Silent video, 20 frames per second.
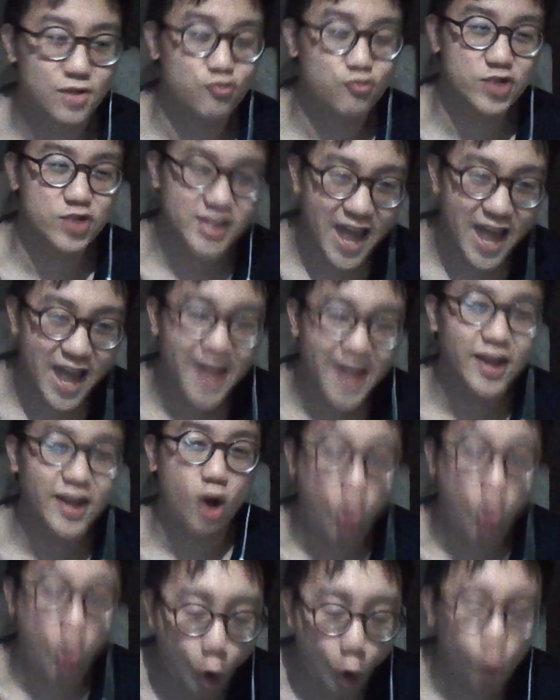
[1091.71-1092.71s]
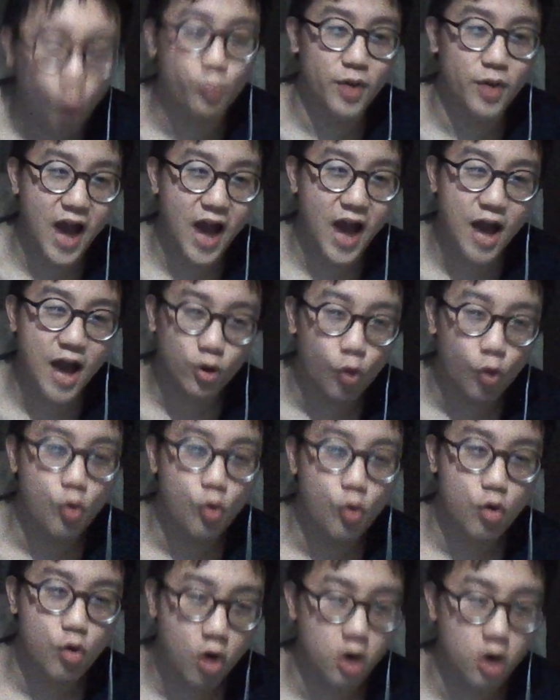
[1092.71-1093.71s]
Retain hope at
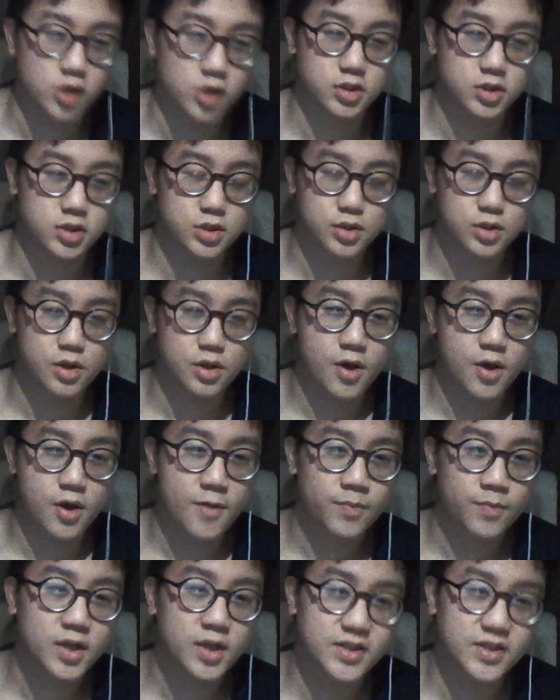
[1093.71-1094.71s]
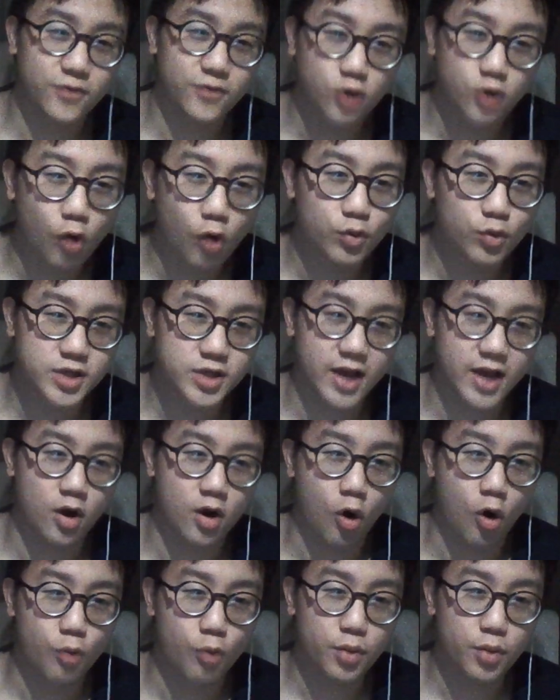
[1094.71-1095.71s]
all costs. Because if you don't retain
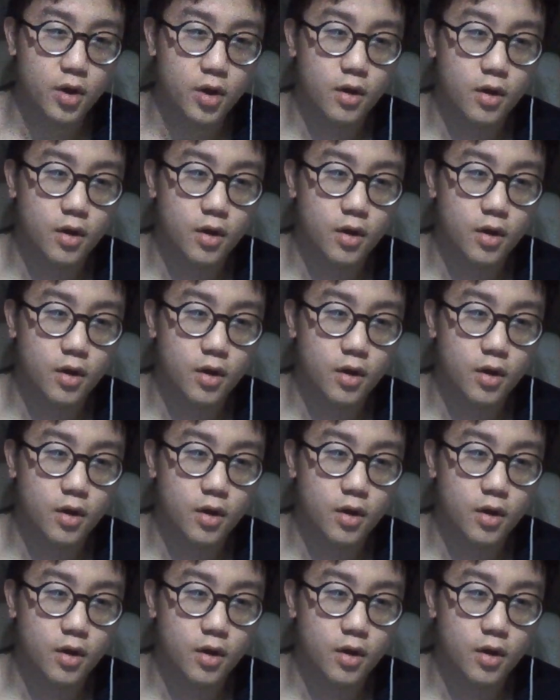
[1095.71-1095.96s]
hope,